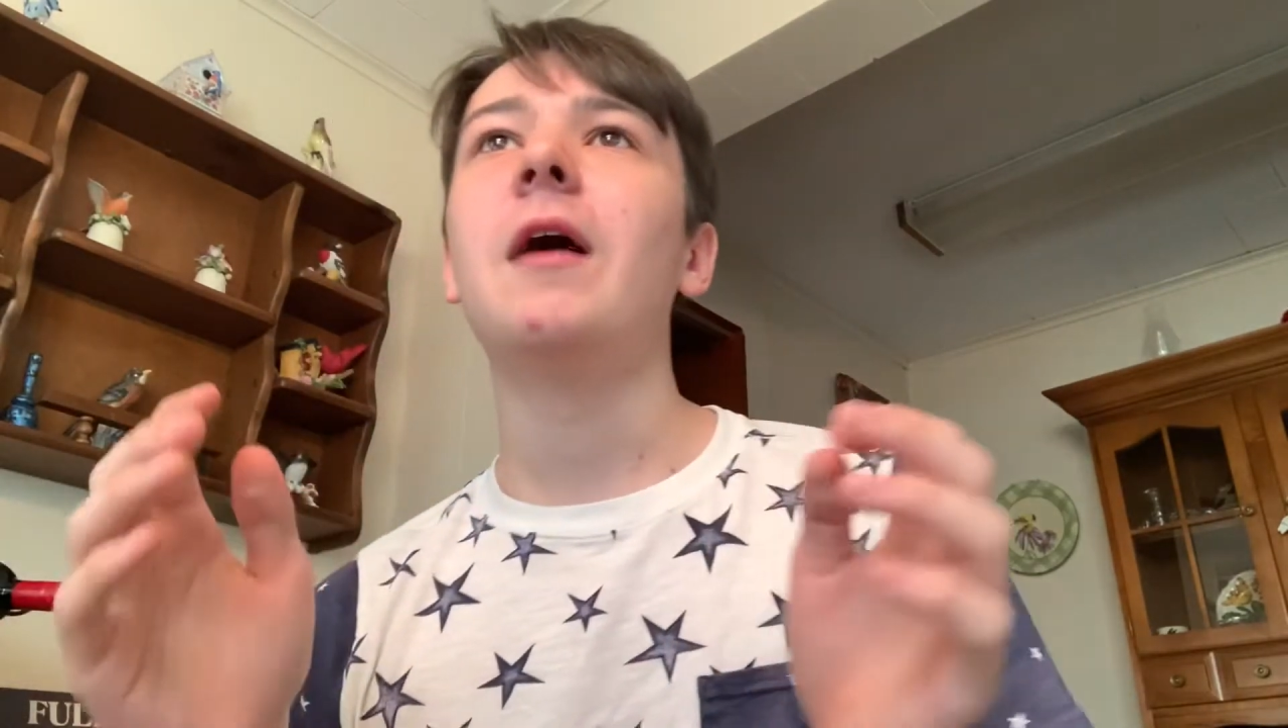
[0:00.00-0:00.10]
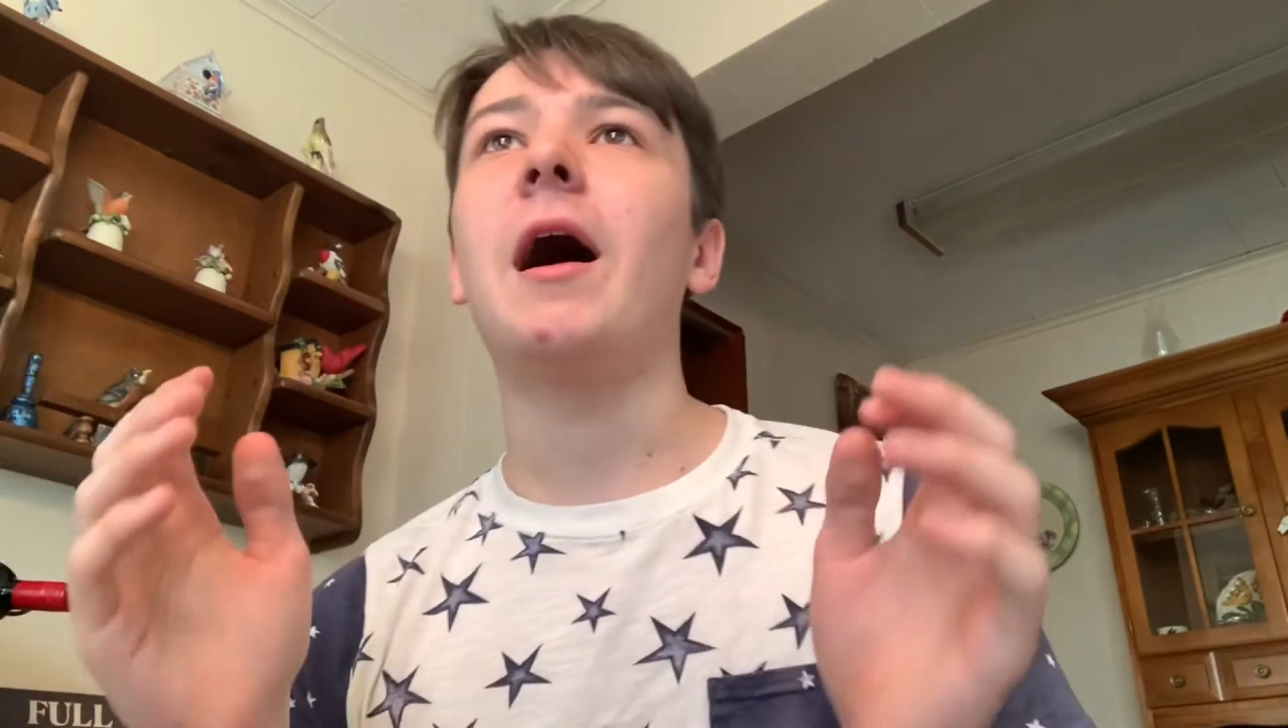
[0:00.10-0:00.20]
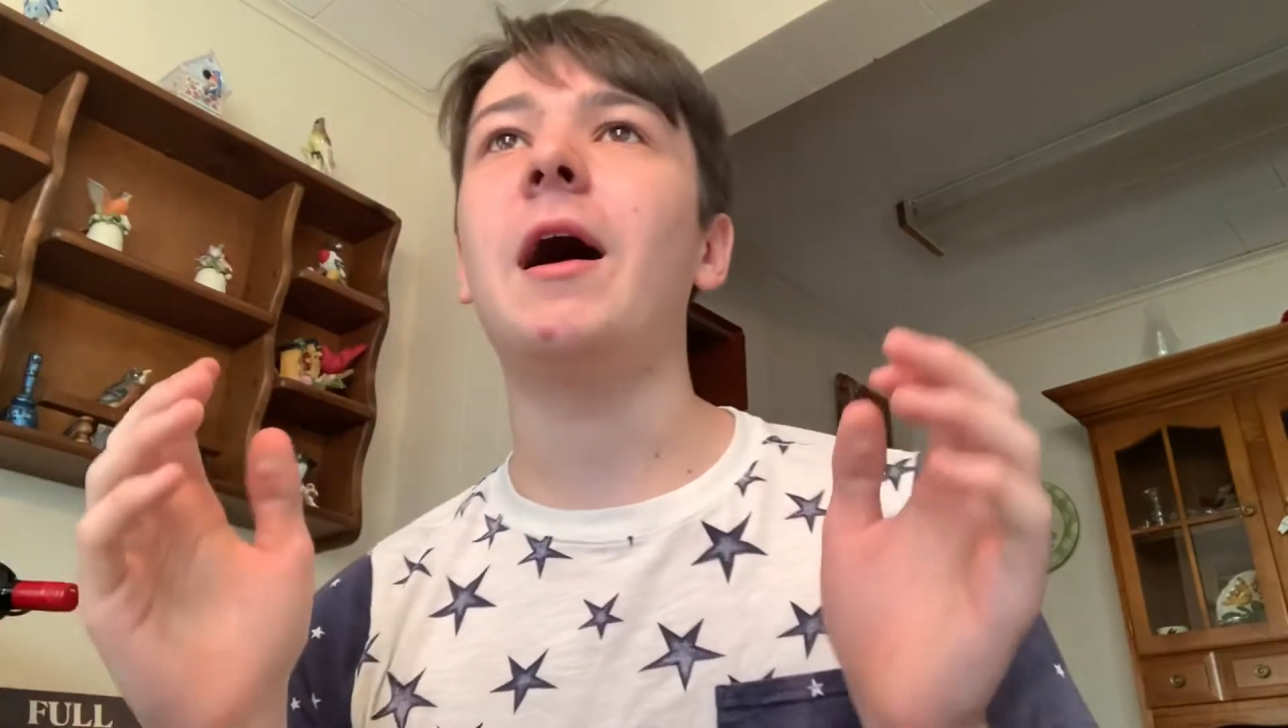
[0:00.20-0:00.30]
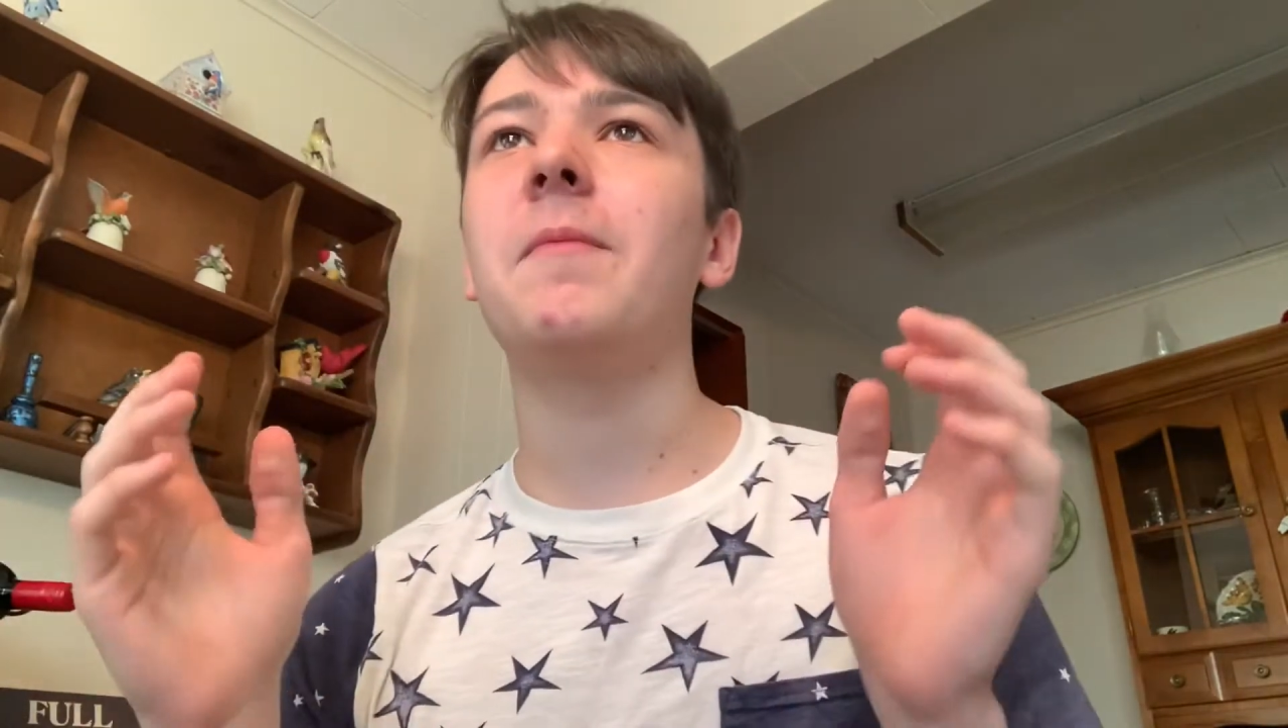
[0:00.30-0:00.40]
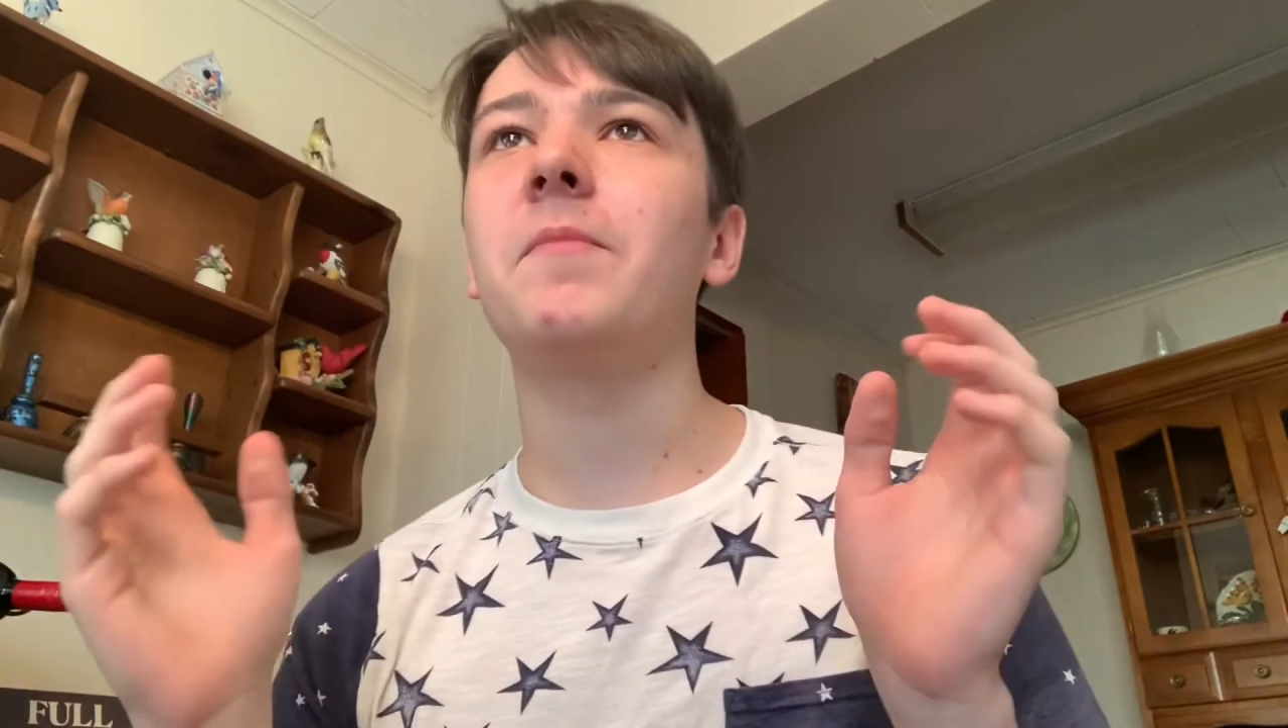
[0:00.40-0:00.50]

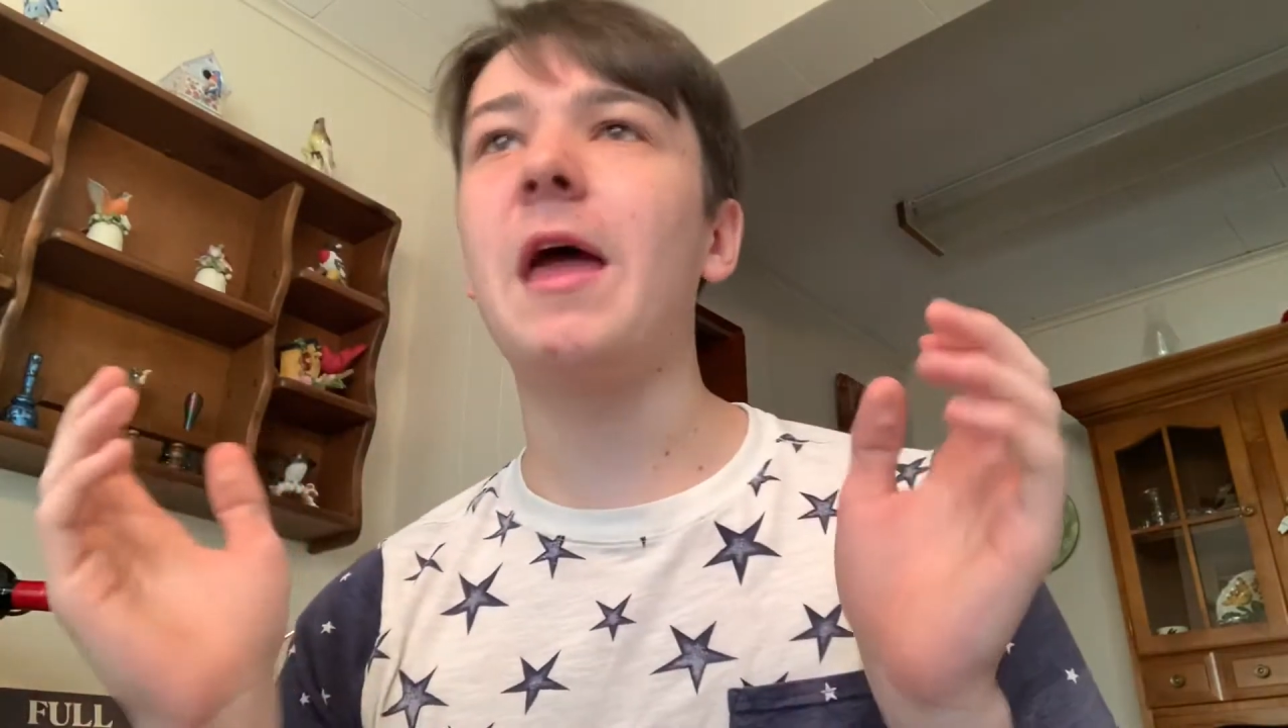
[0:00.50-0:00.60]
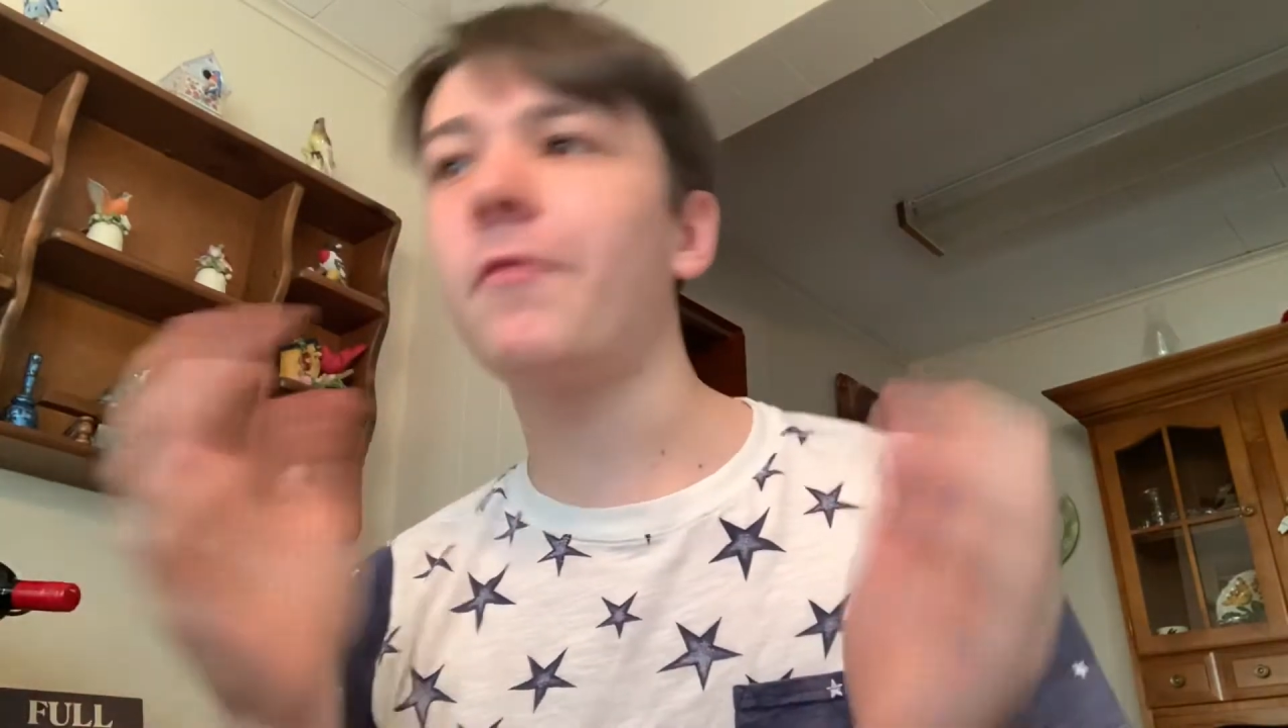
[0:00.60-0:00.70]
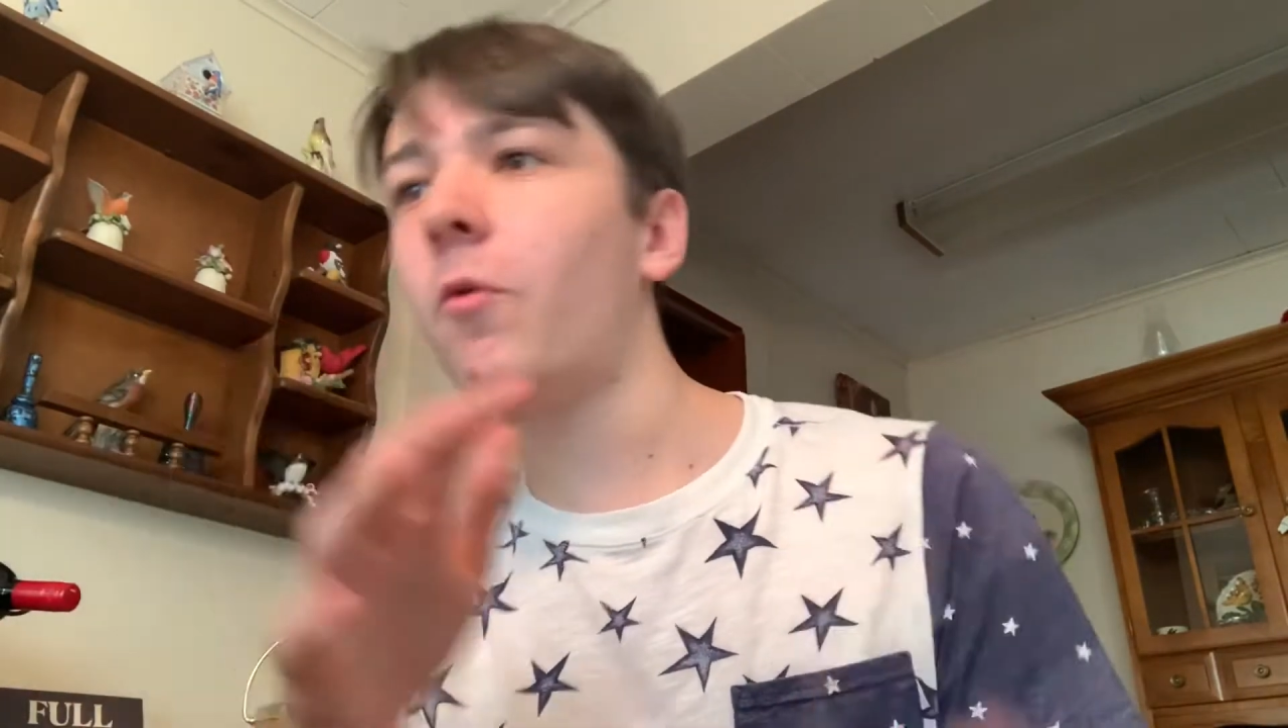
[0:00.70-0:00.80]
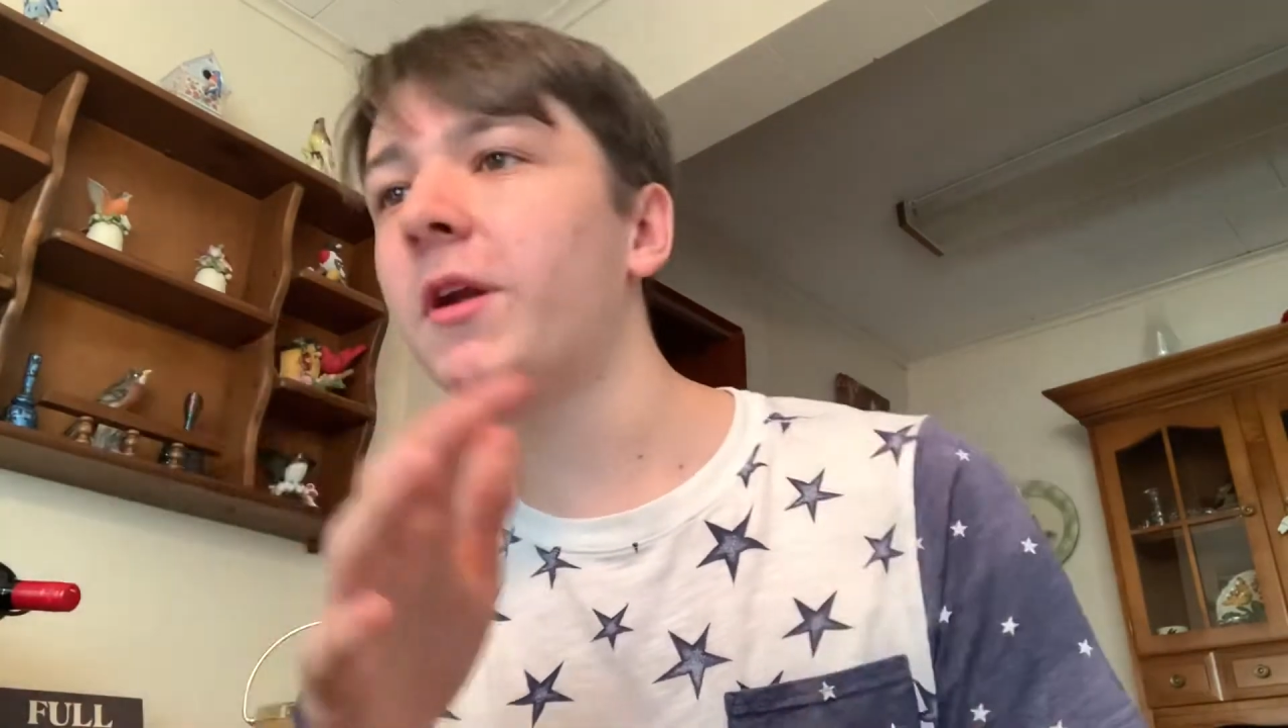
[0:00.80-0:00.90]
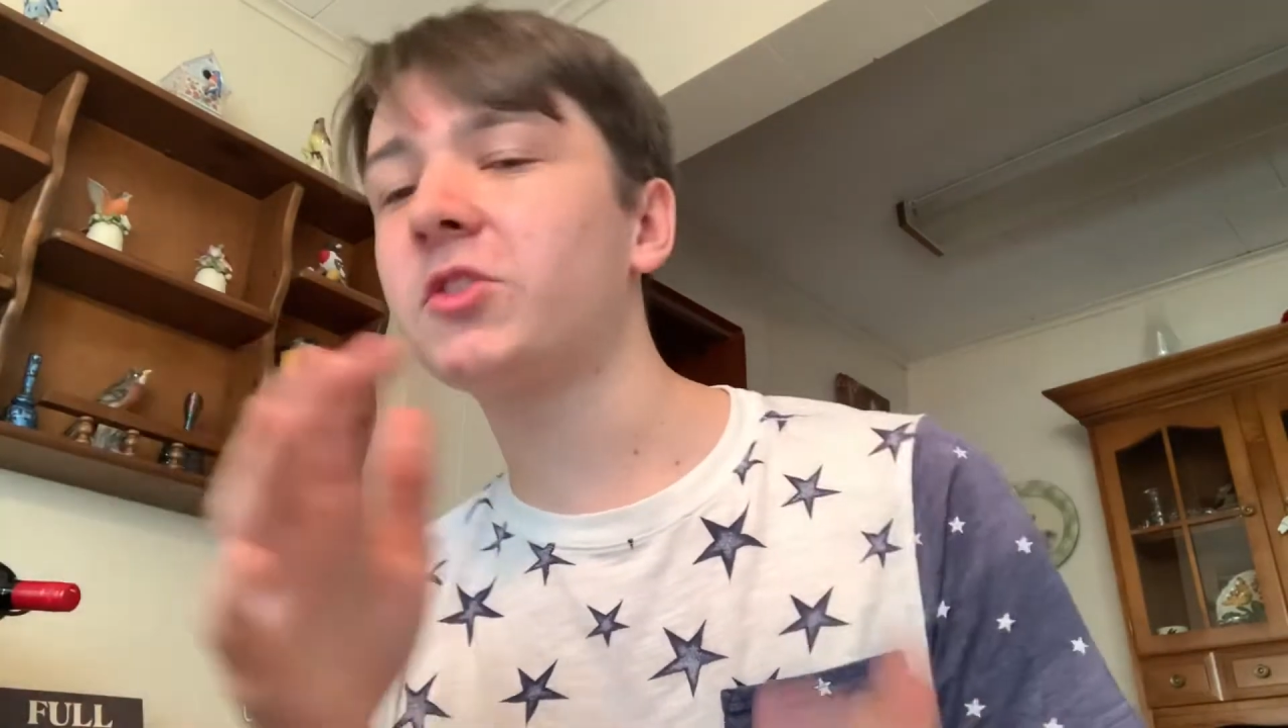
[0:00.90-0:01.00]
everyone